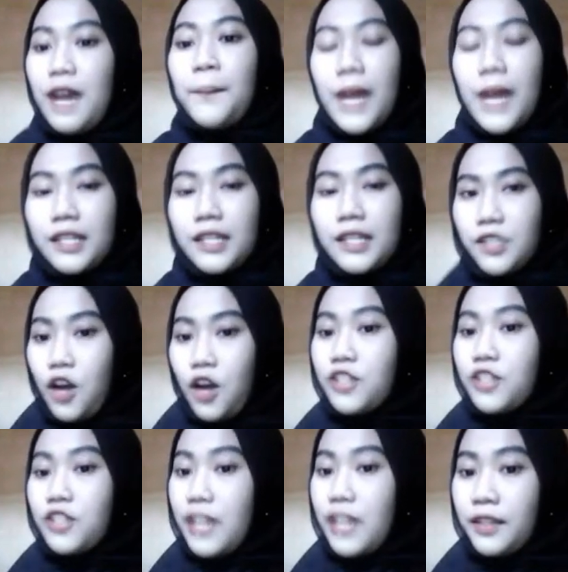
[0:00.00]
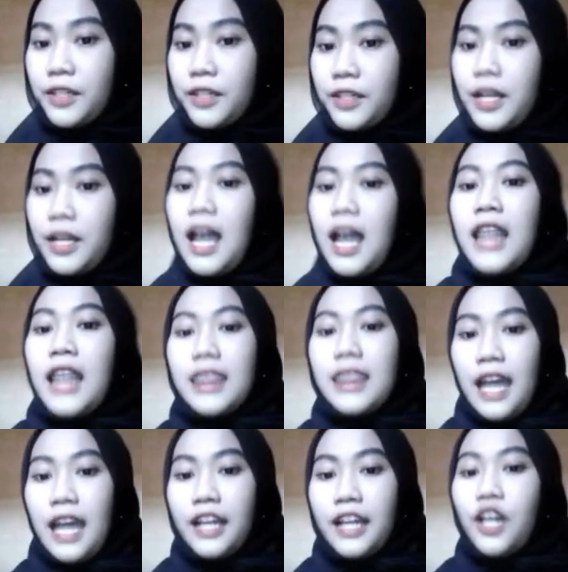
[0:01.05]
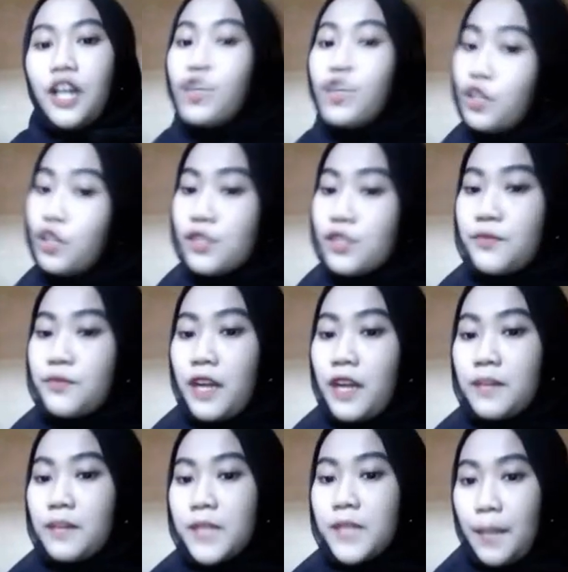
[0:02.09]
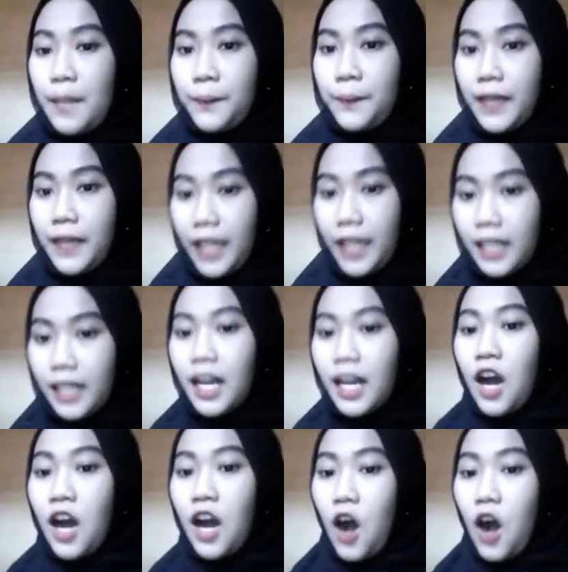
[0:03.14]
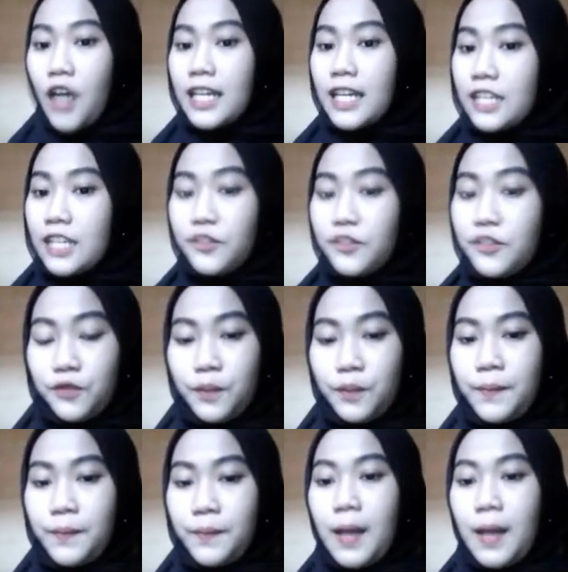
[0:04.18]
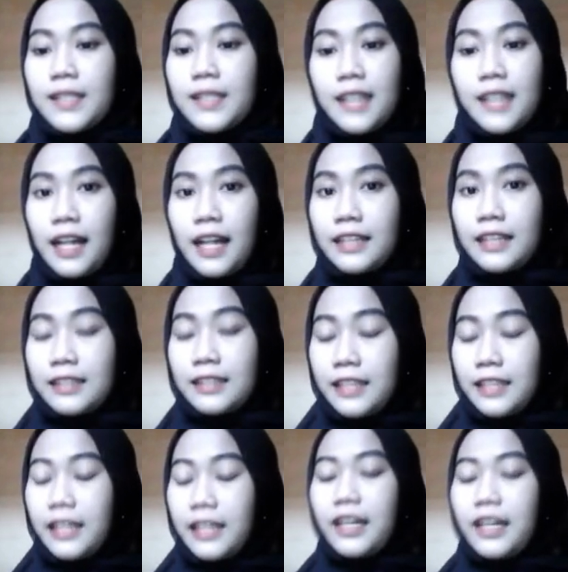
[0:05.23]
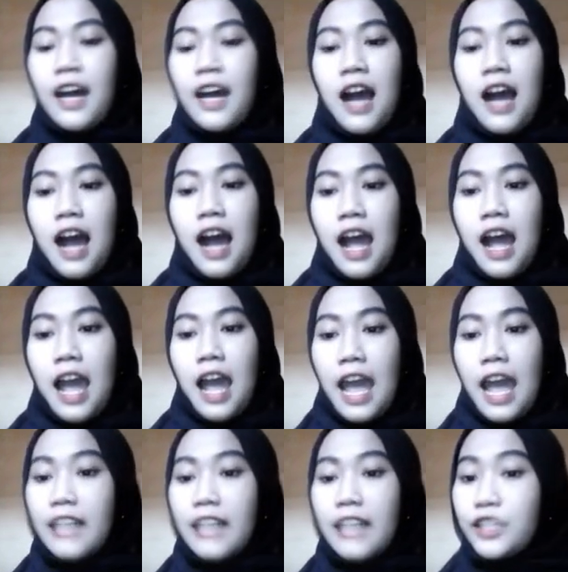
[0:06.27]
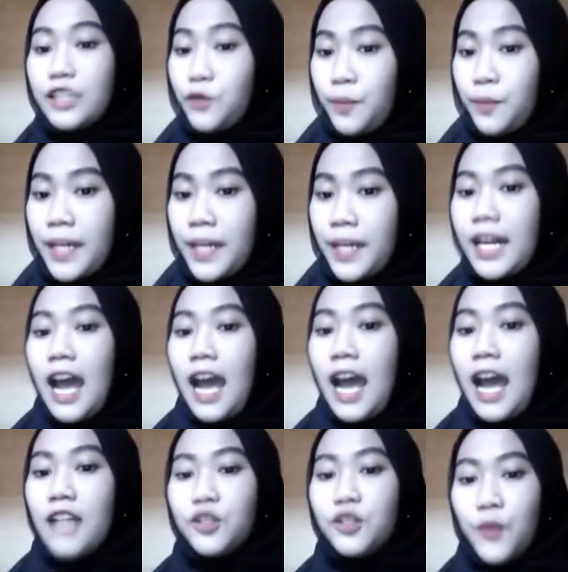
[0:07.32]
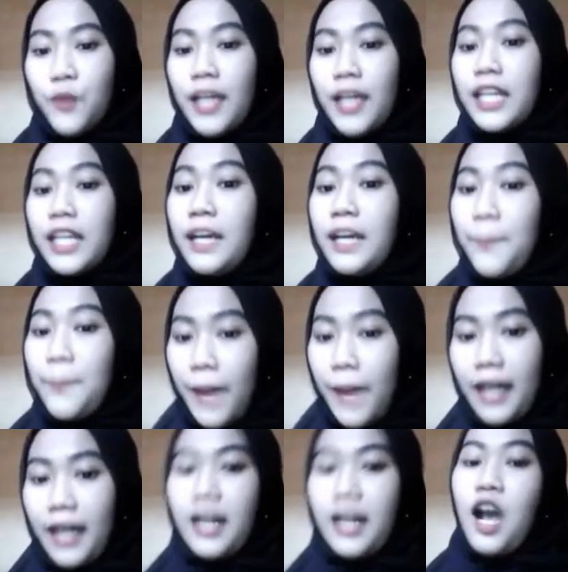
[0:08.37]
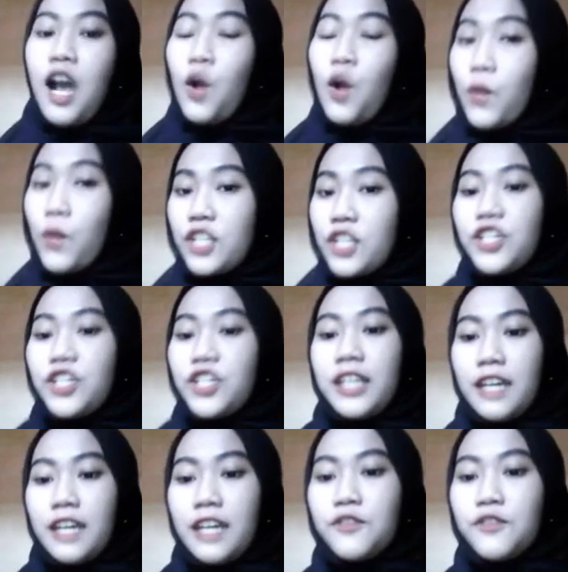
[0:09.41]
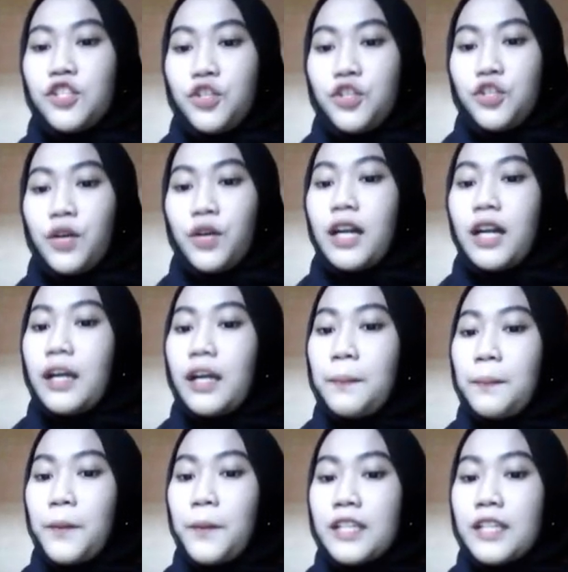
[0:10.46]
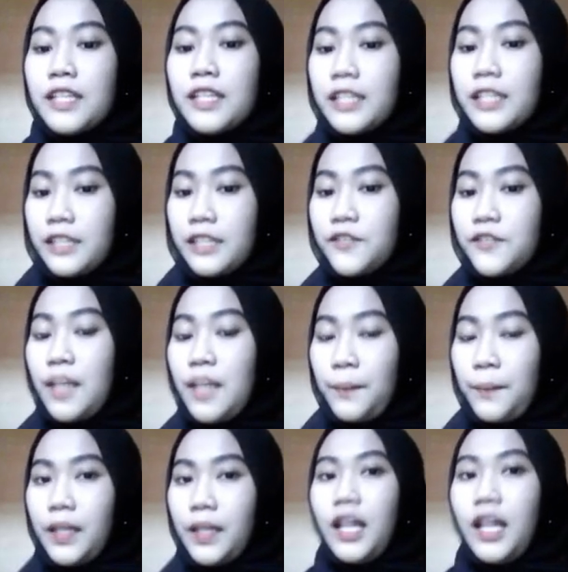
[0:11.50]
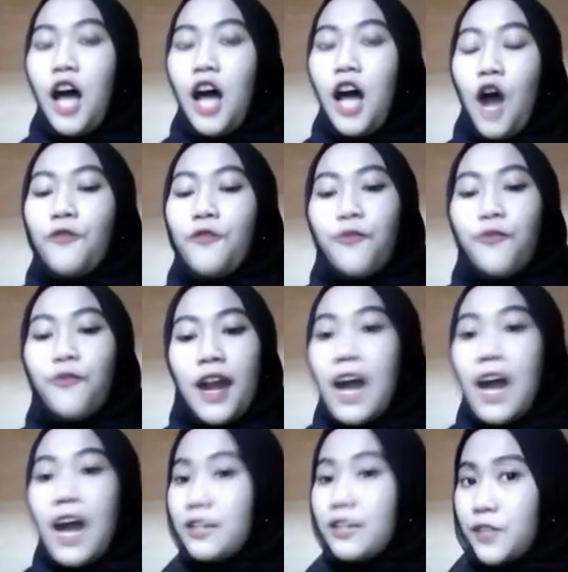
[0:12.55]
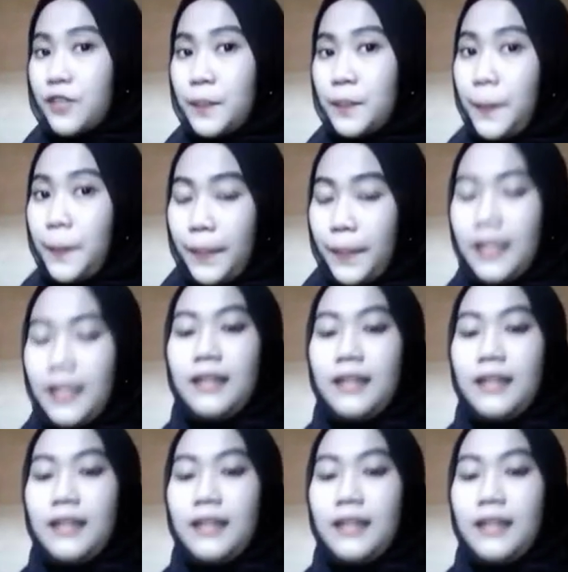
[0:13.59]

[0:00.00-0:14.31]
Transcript: based on gender. Then, you use random sampling on each group, selecting 80 women and 20 men, which gives you a representative sample of 100 people.